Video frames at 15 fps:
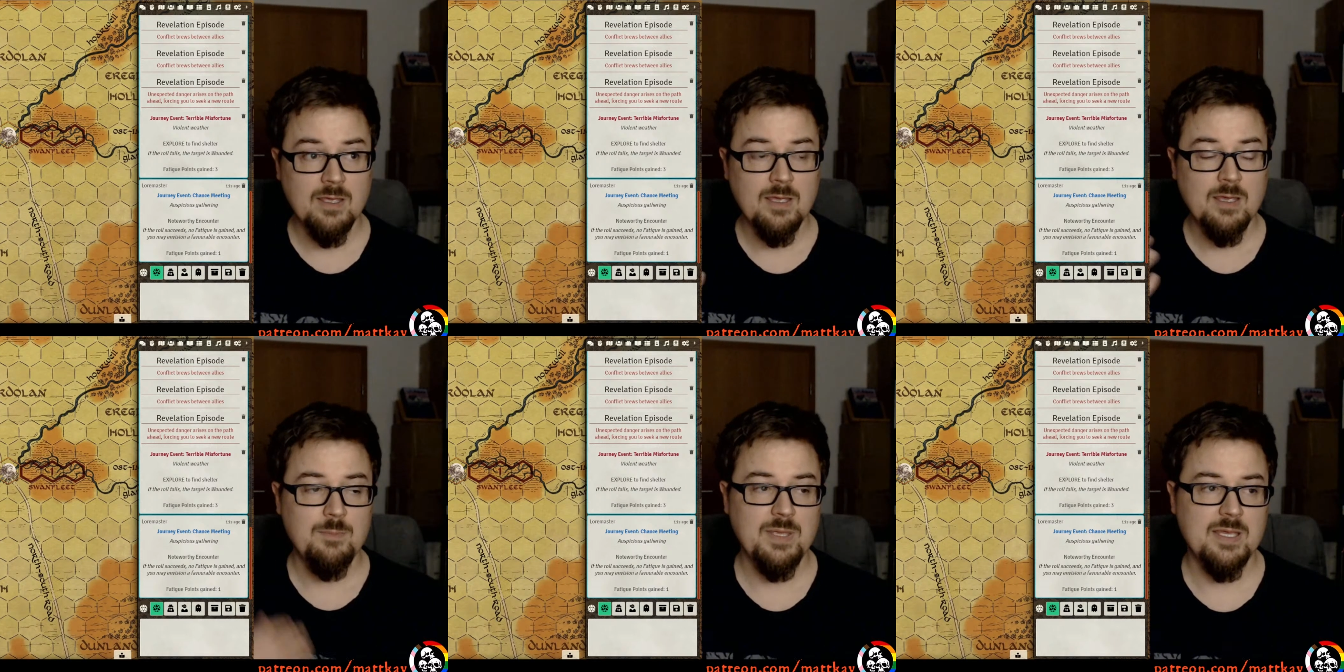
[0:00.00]

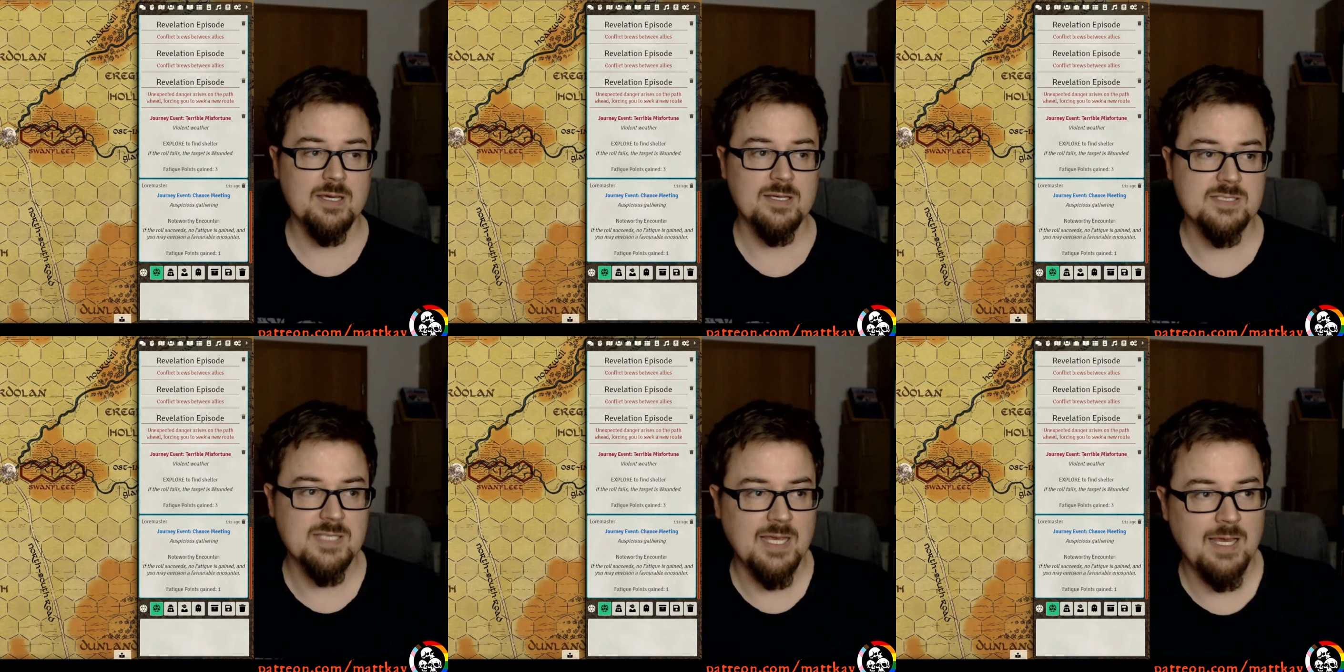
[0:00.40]

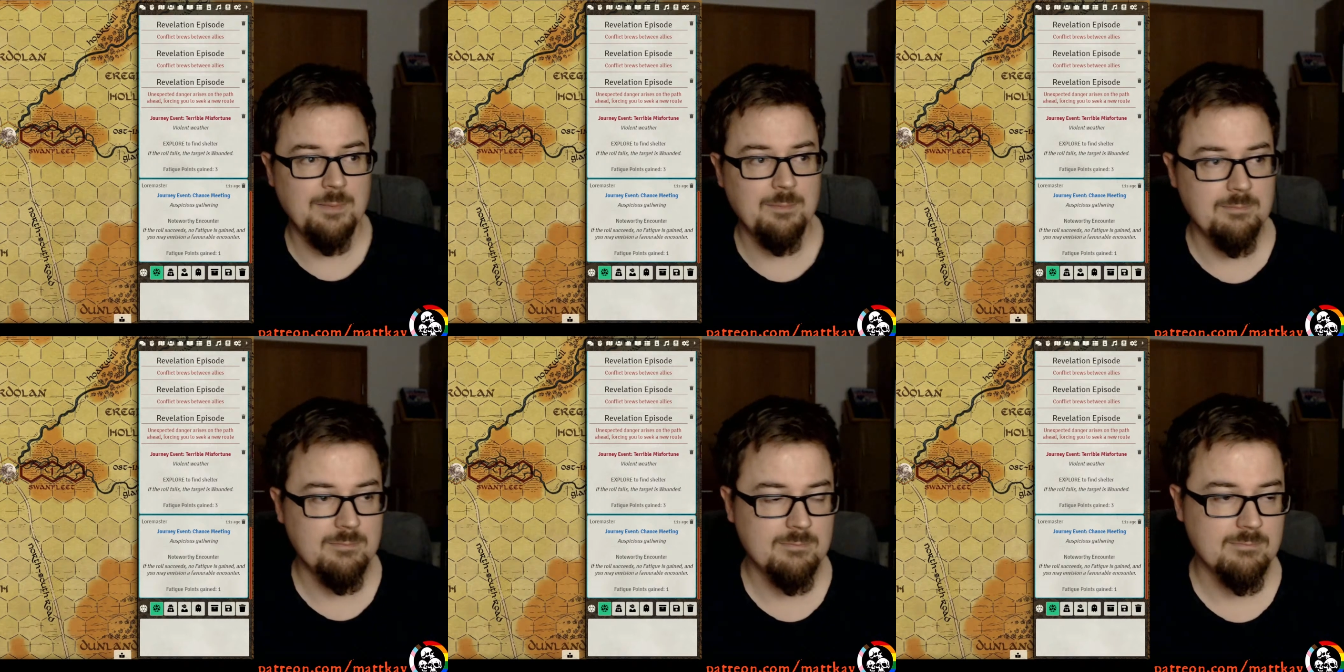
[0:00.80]
because,
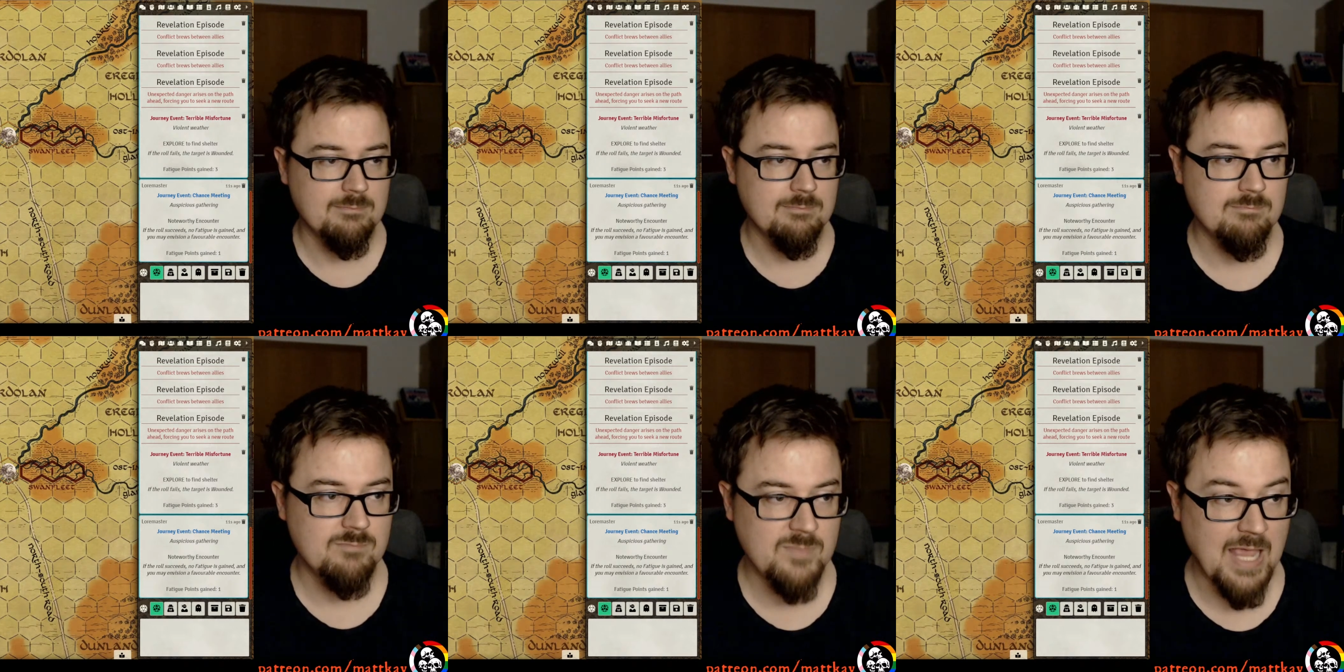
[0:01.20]

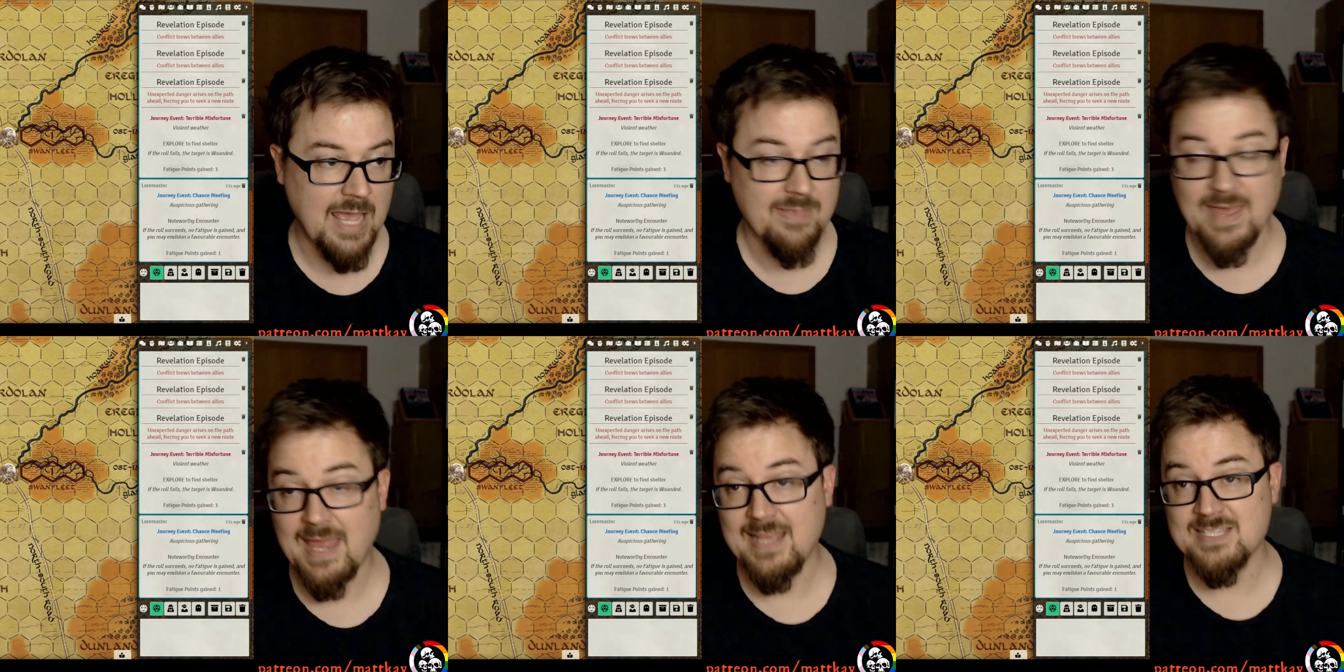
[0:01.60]

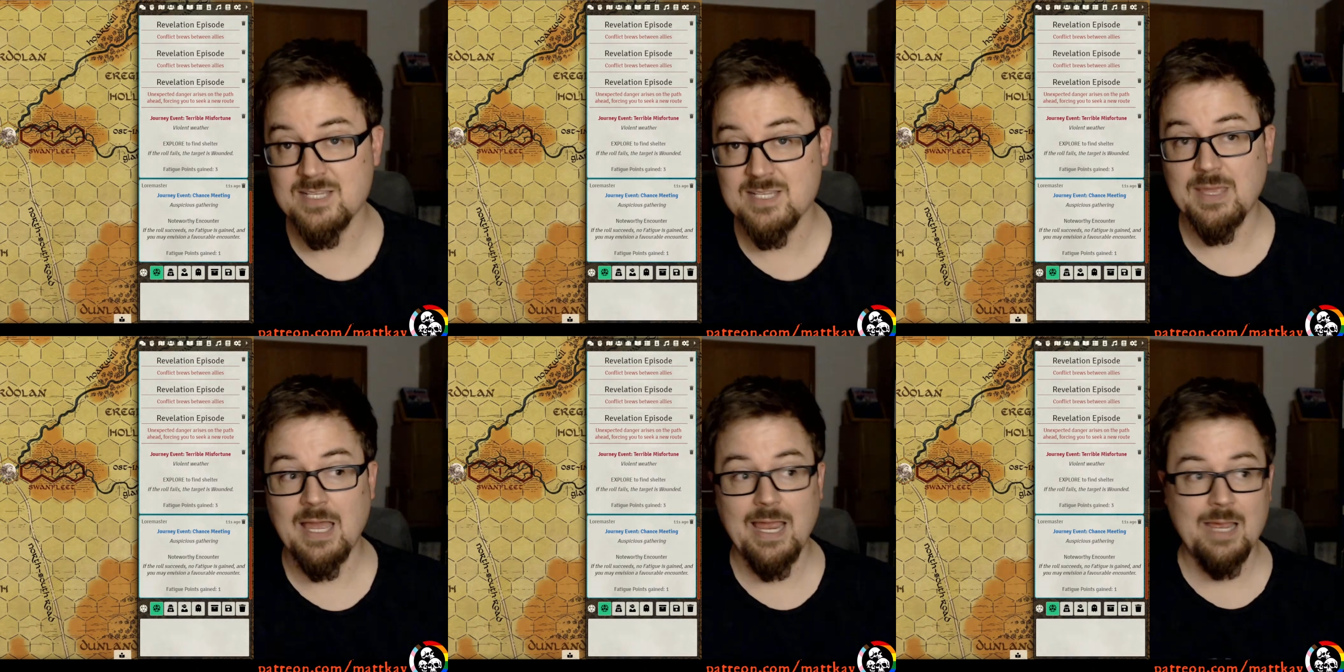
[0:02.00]
that is
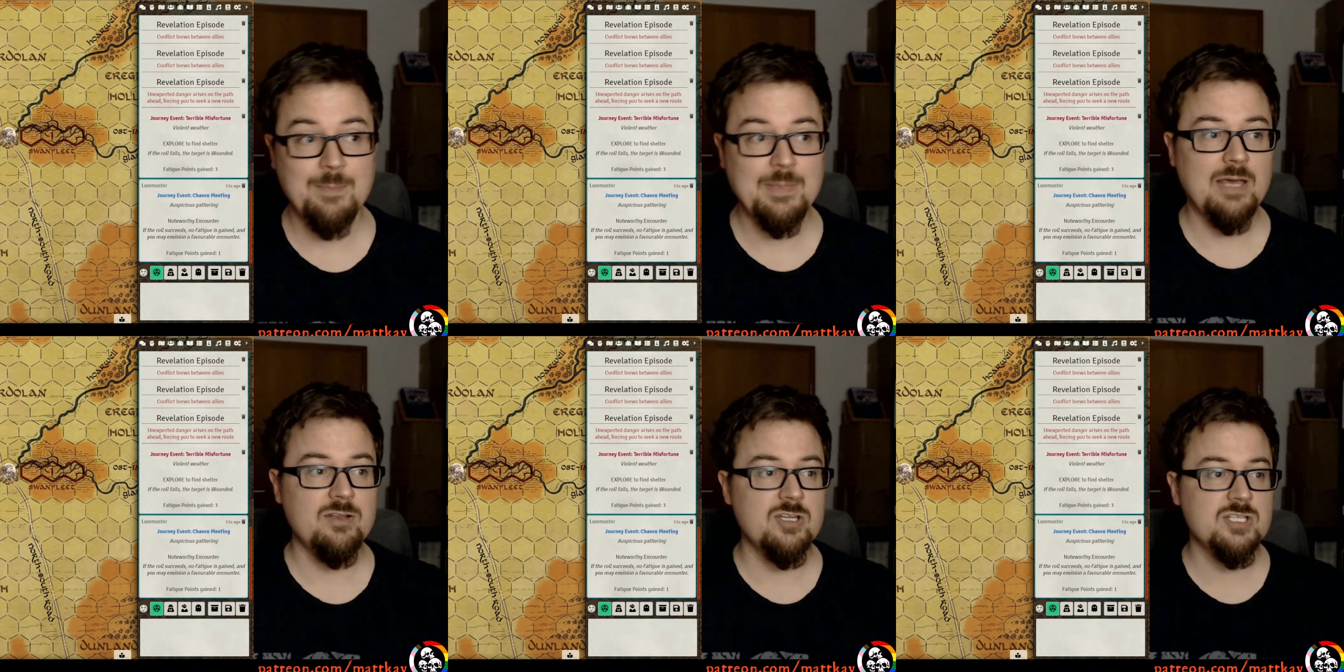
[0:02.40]
something I am
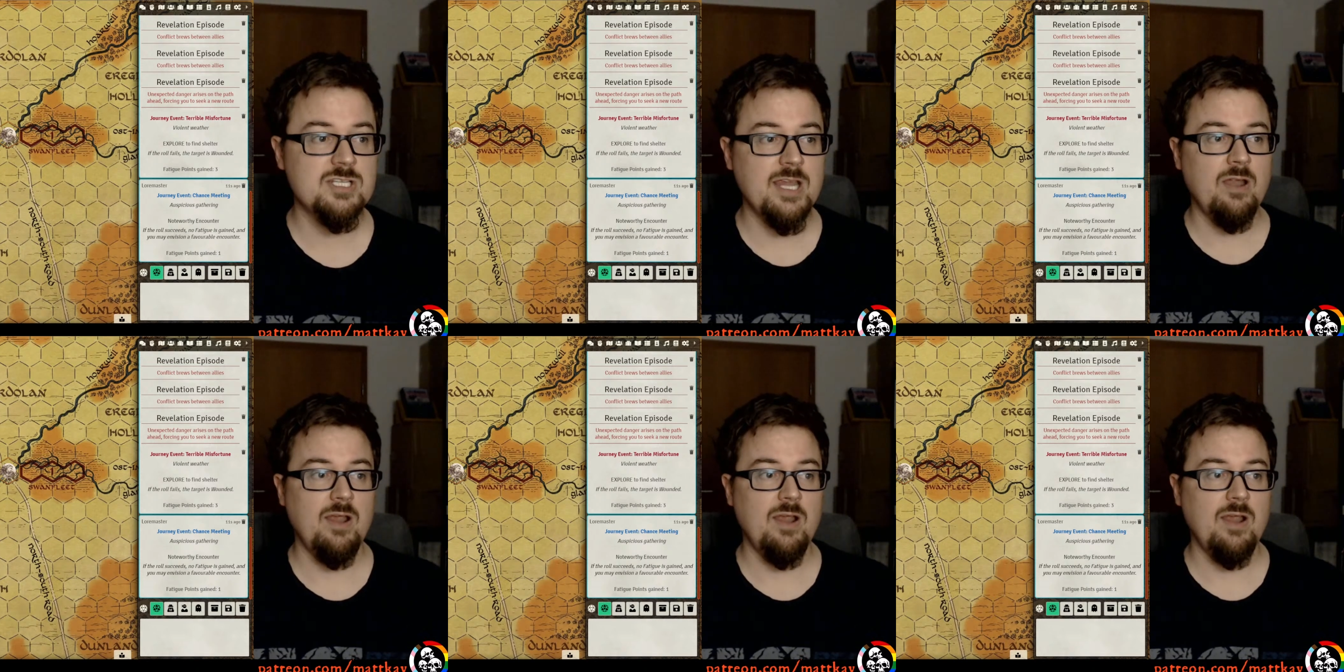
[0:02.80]
allowed to share.